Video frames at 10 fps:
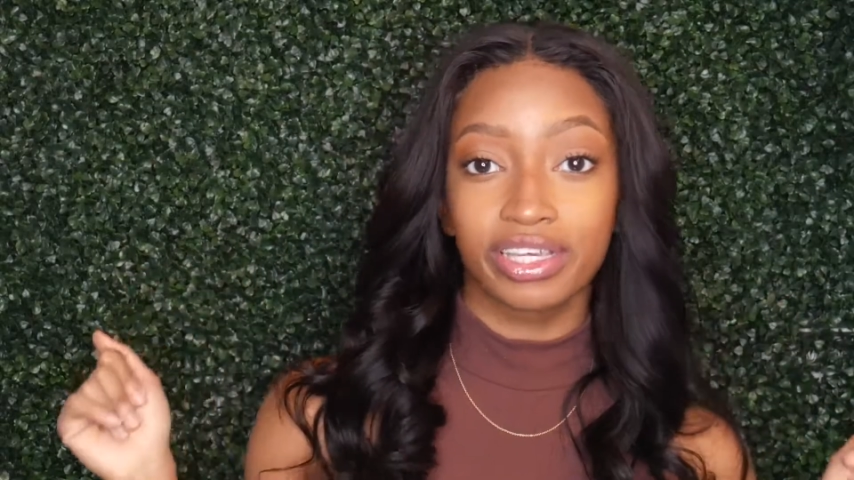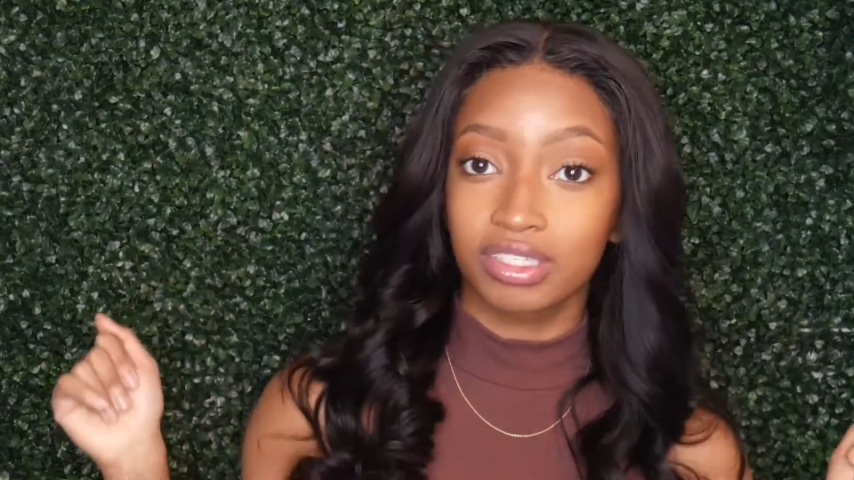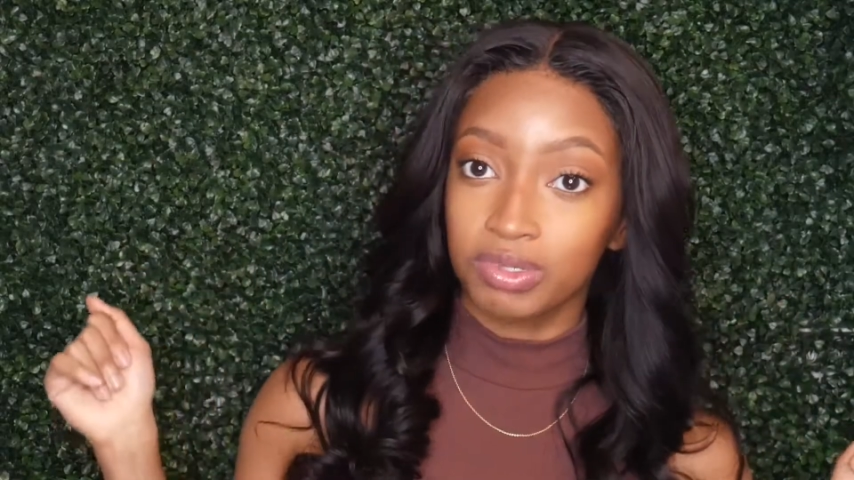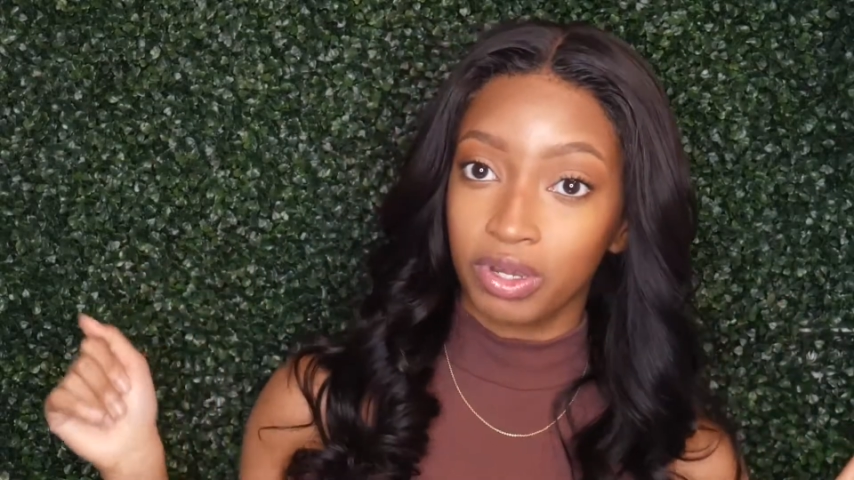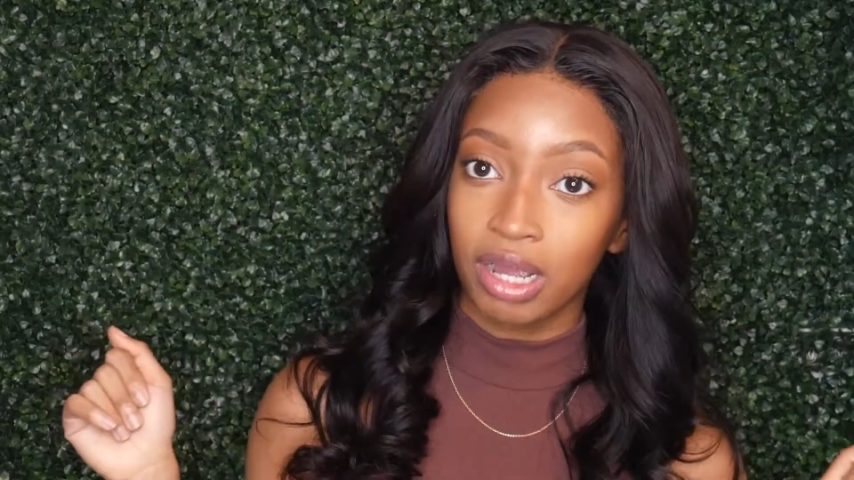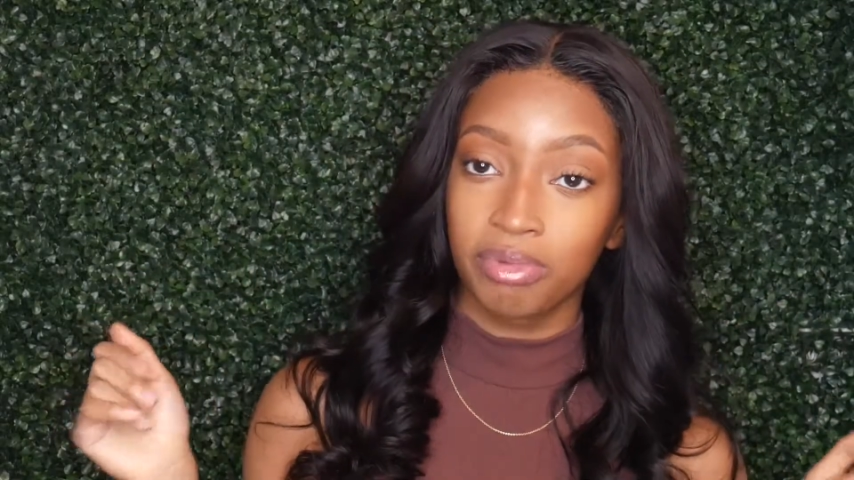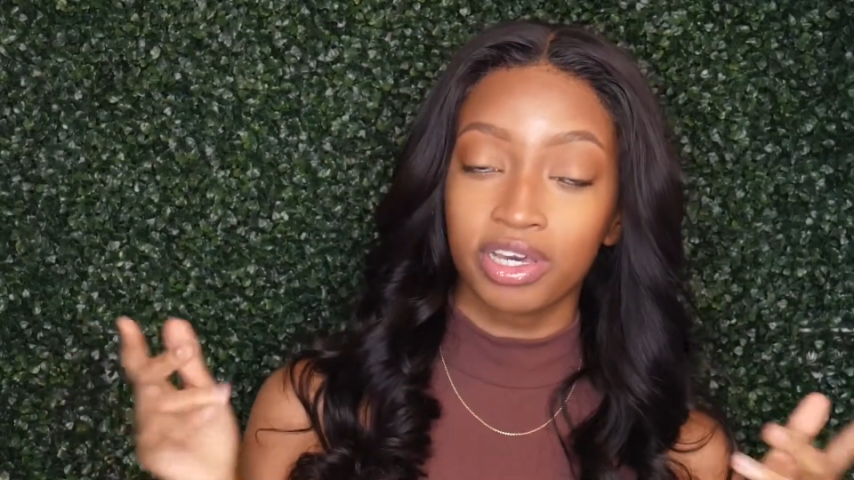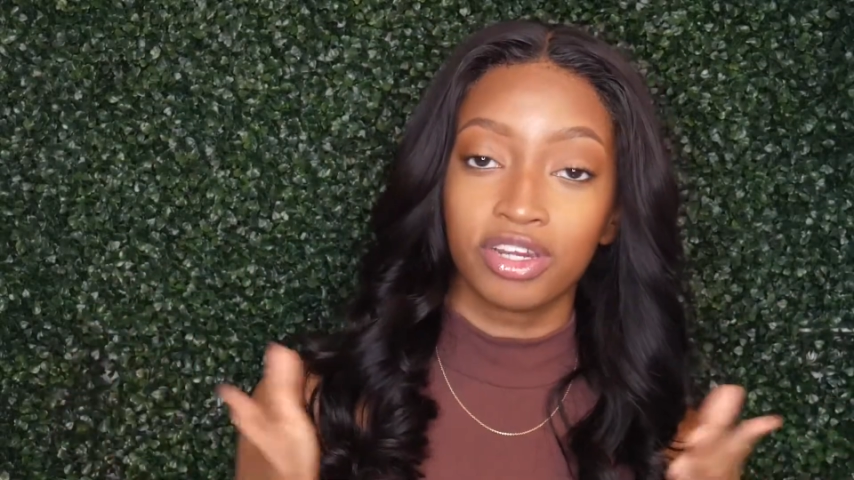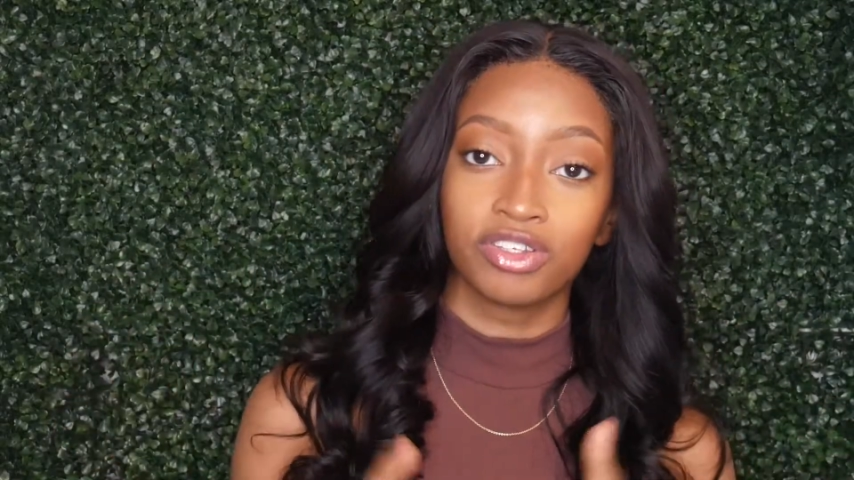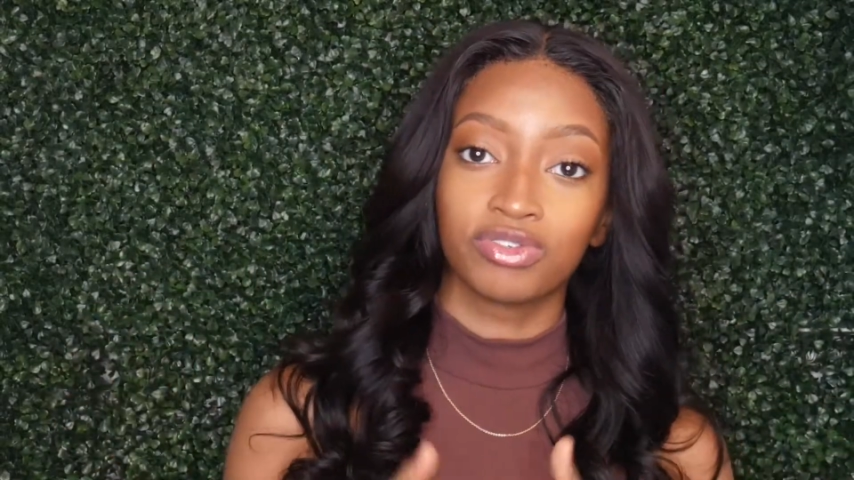subscribe
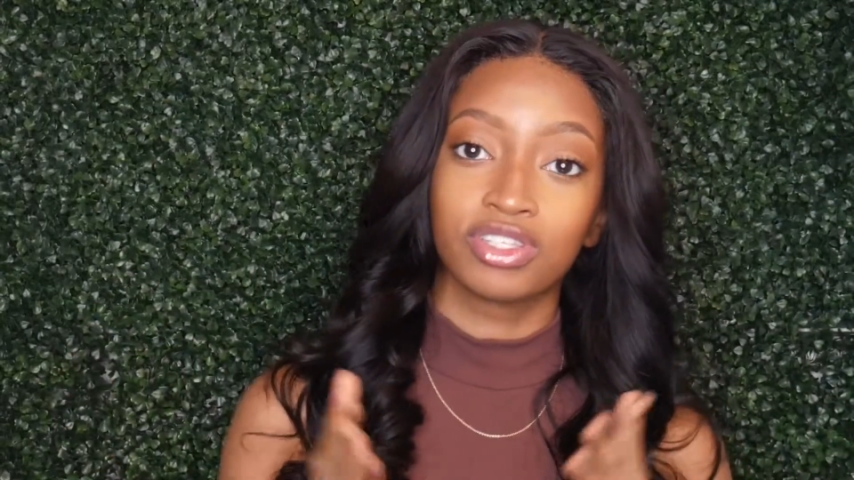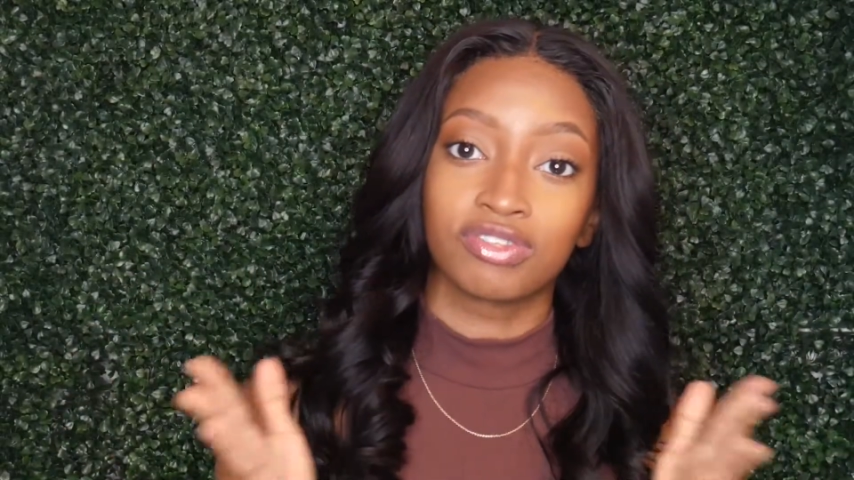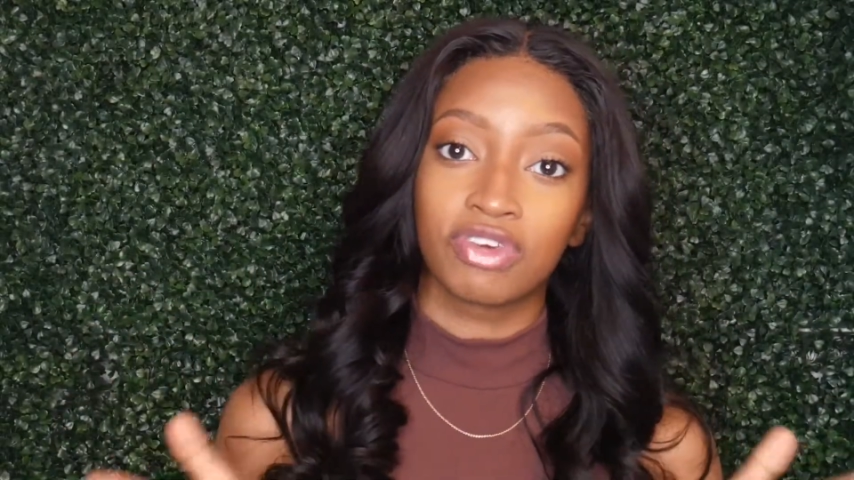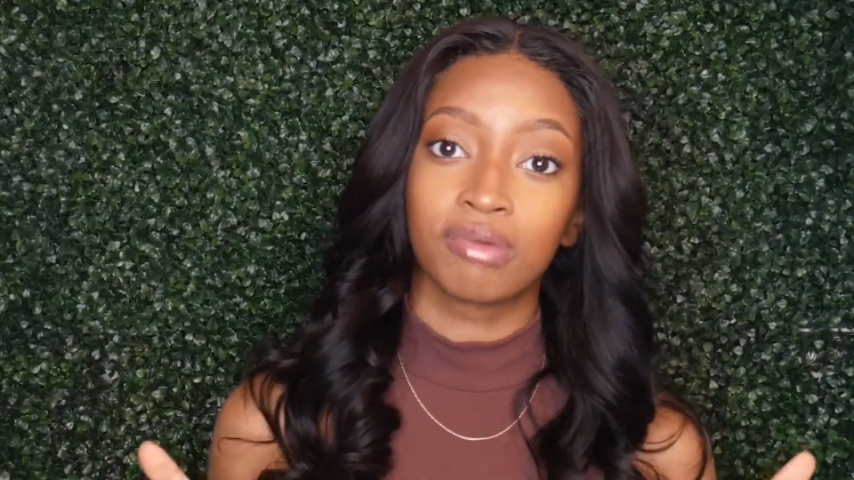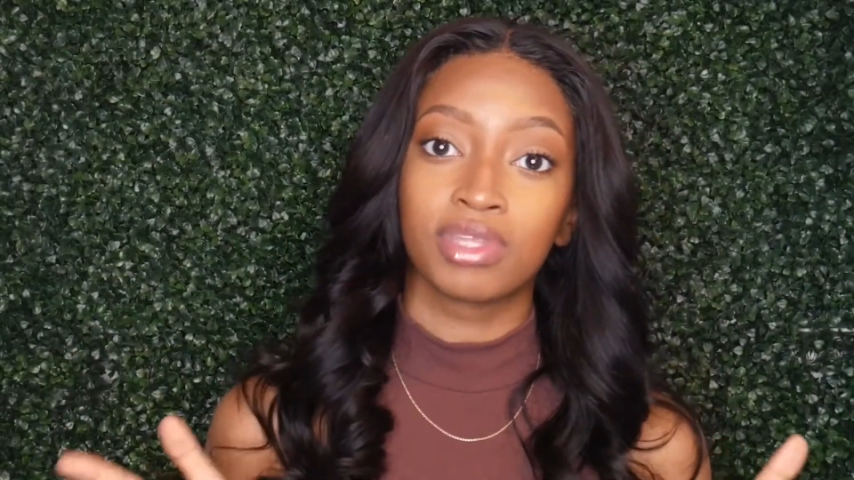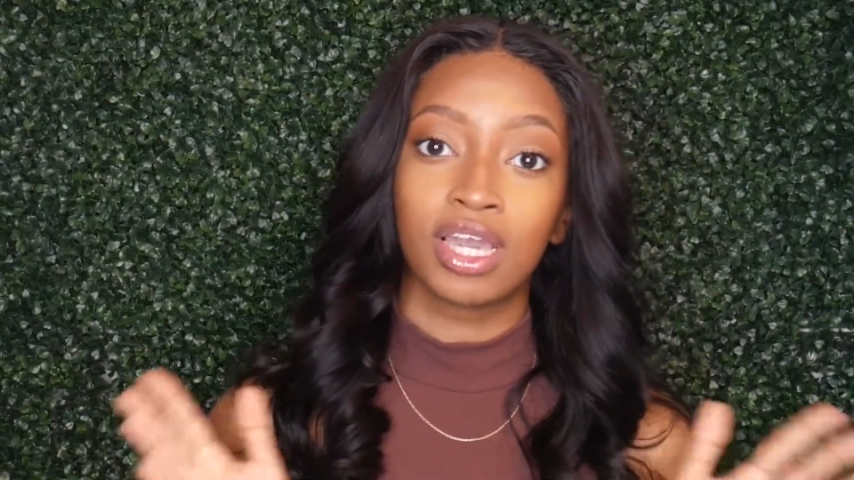button and join this family.